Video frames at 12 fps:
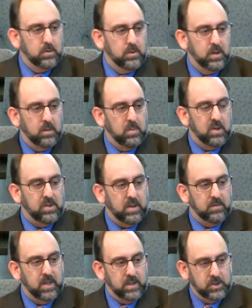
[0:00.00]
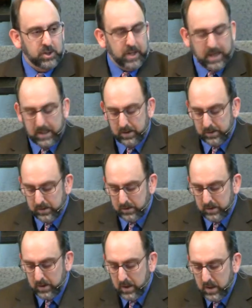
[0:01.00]
the birth of their
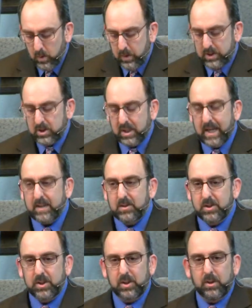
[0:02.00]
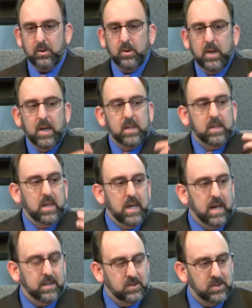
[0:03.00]
child, which led to the
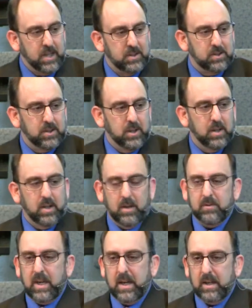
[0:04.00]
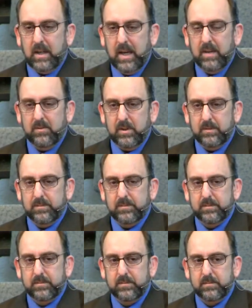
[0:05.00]
ancestor of King David,
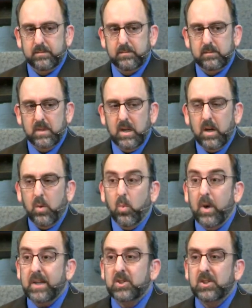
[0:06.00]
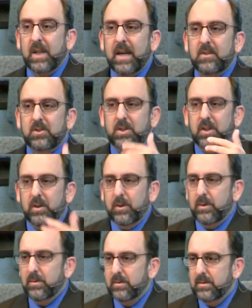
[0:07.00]
which led
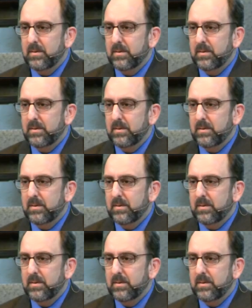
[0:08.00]
to